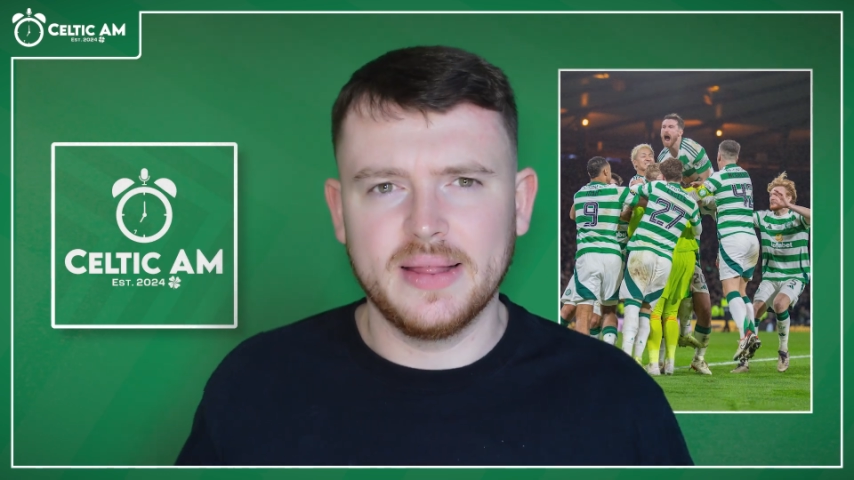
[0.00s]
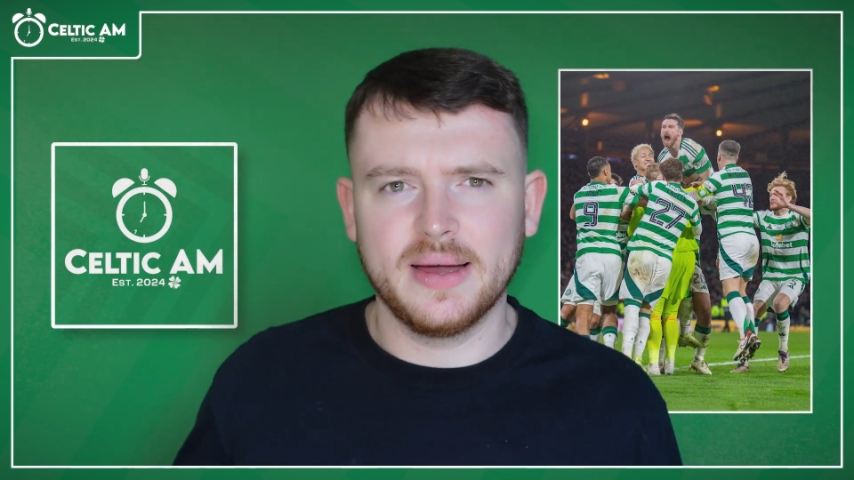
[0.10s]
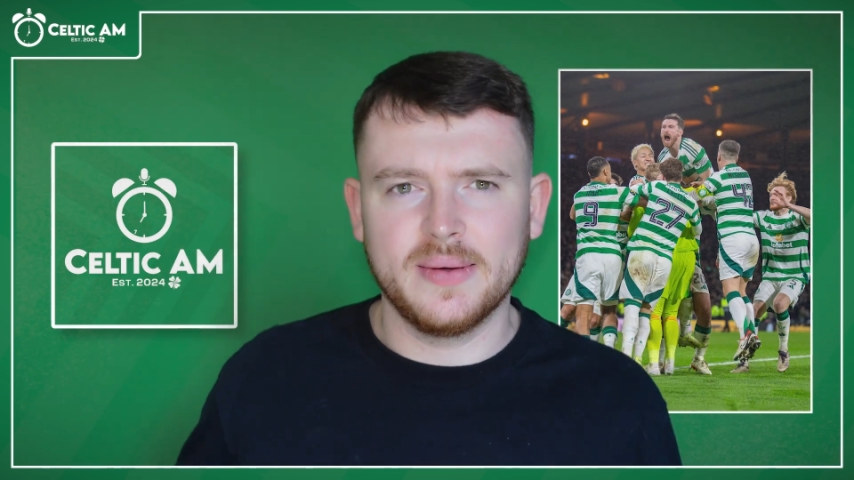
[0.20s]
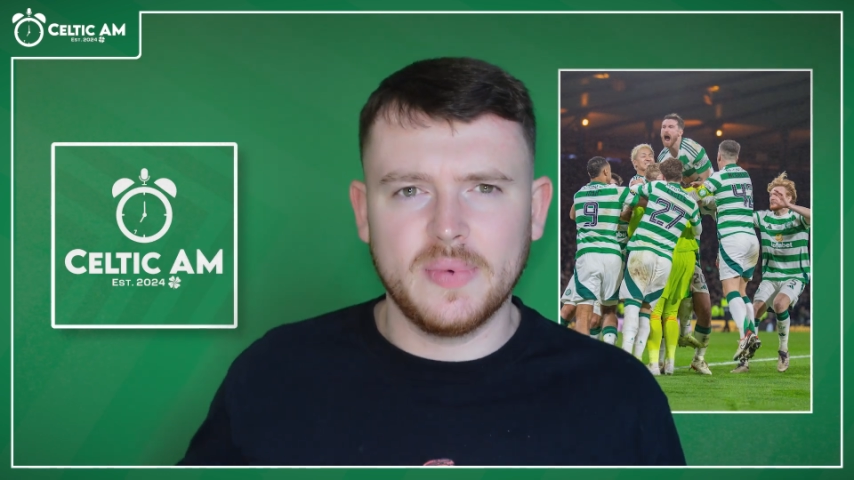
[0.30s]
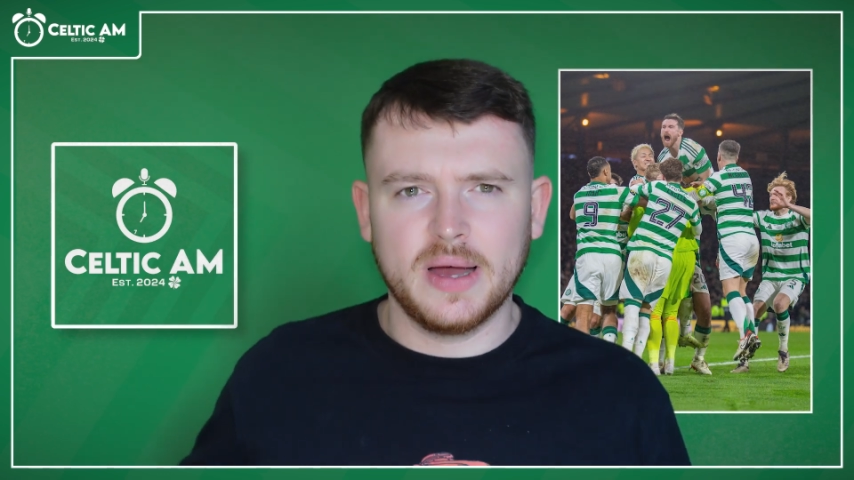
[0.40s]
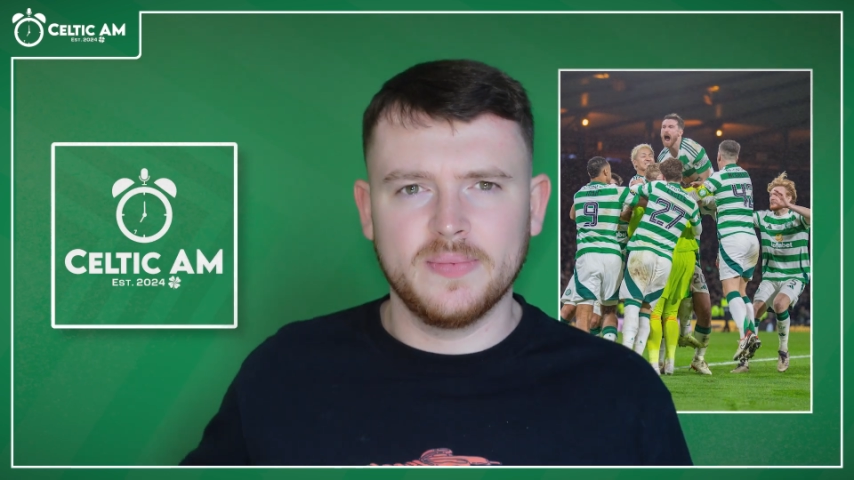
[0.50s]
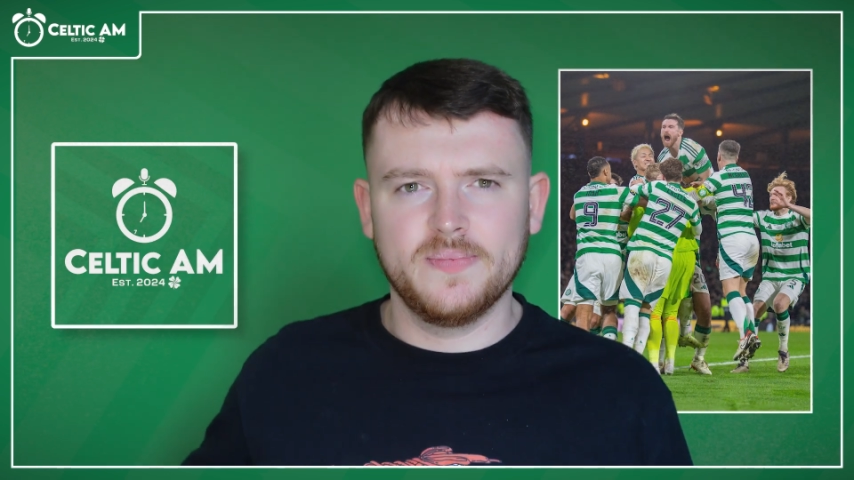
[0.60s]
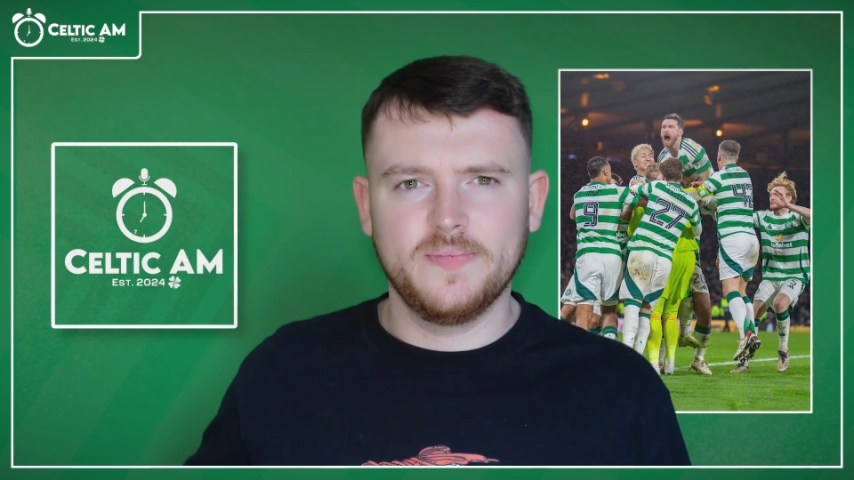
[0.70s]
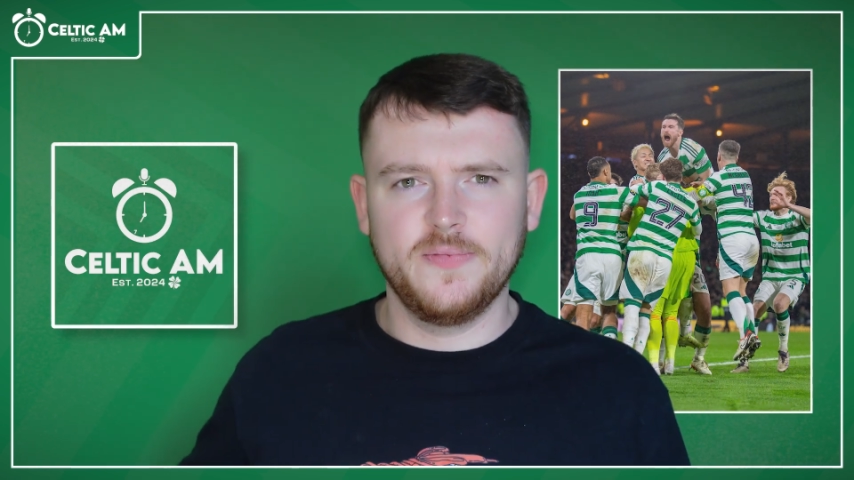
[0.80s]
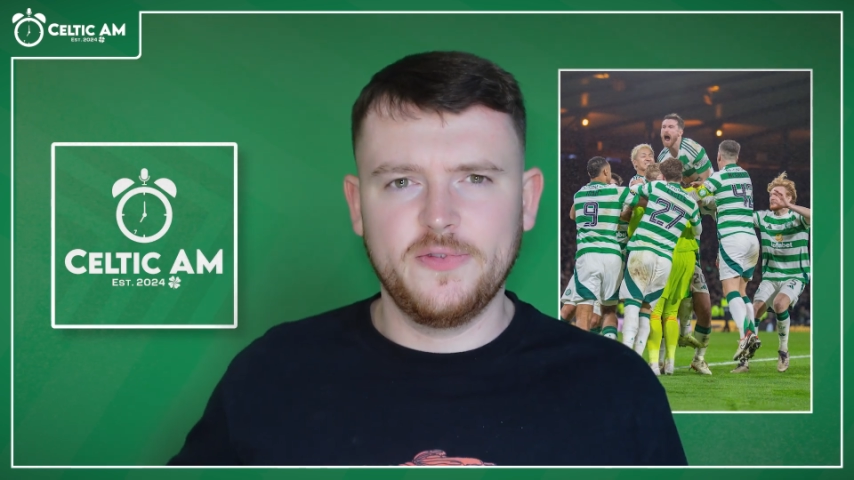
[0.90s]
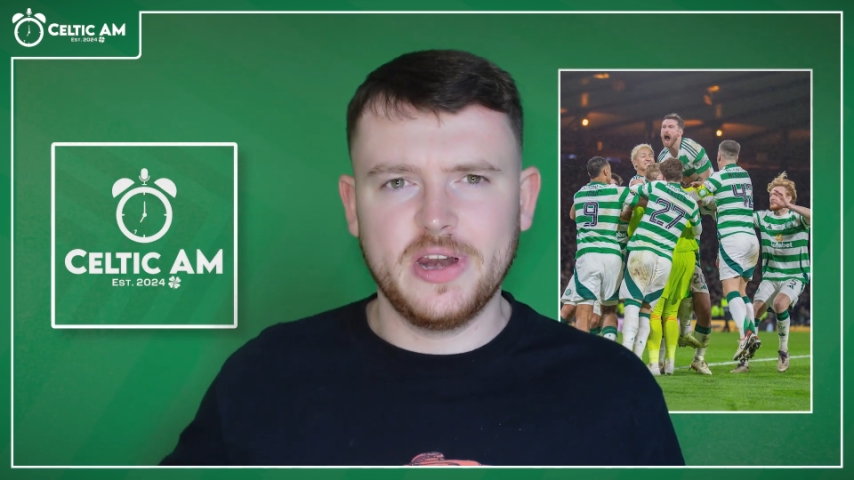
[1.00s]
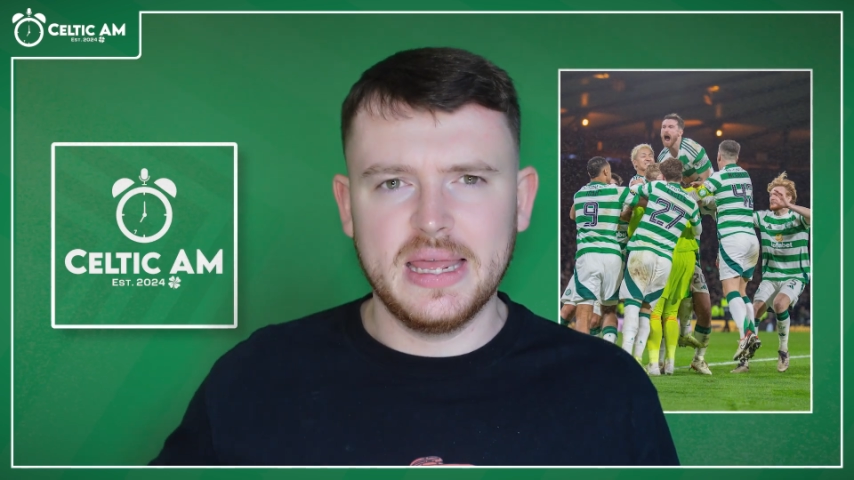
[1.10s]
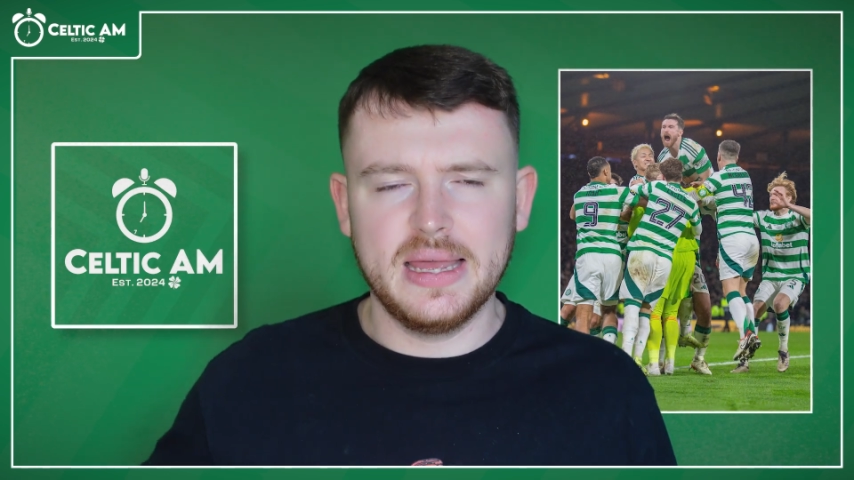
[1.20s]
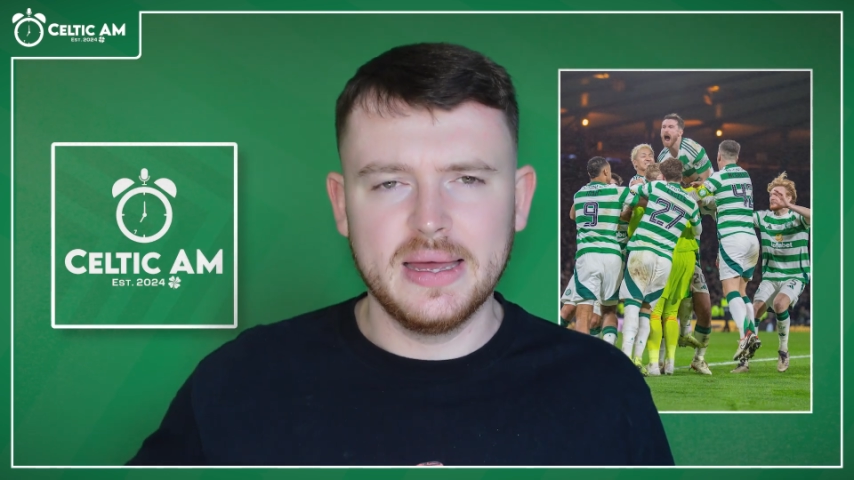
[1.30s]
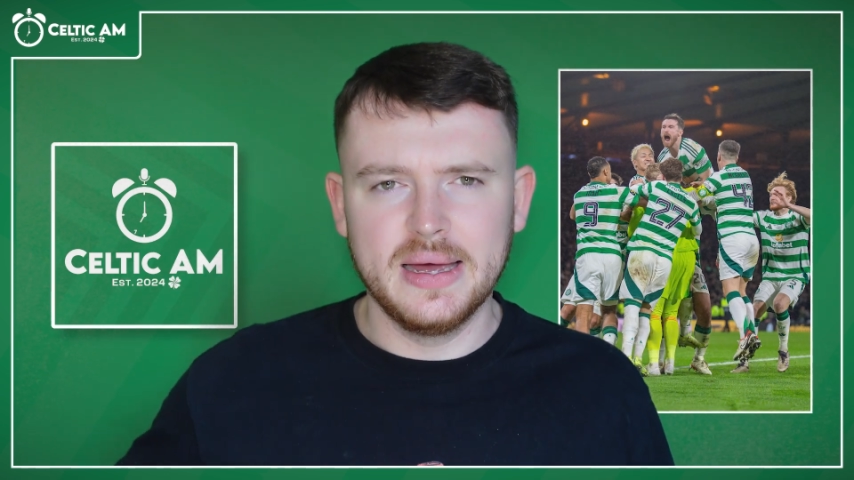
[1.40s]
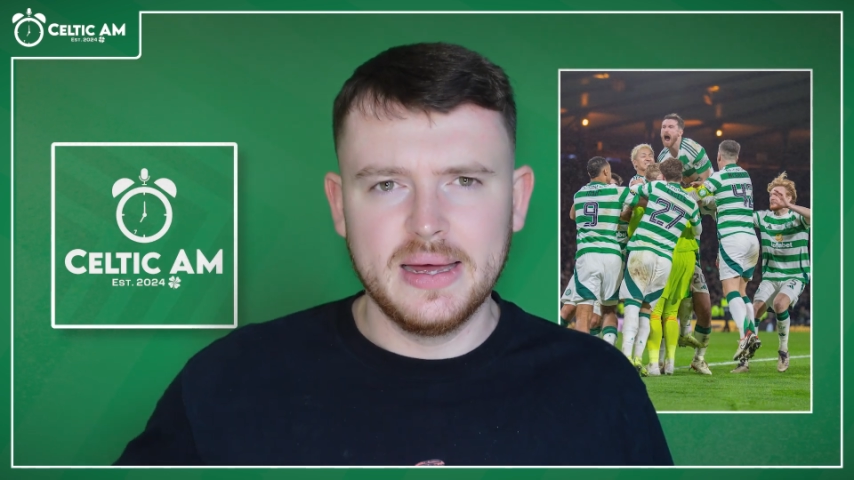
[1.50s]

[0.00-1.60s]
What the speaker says: a free